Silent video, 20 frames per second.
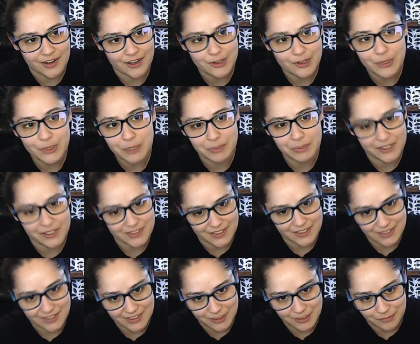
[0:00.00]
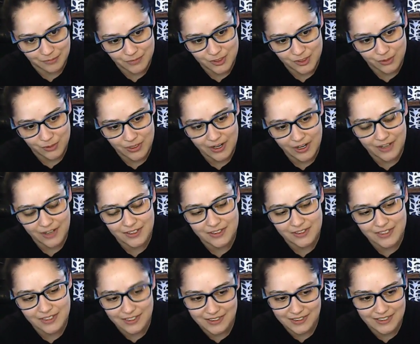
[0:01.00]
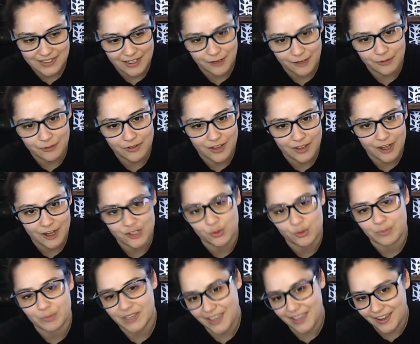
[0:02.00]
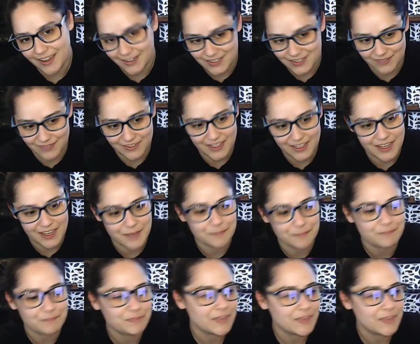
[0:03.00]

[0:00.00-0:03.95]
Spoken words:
quick play system so that I can test out the actual mechanics of the game.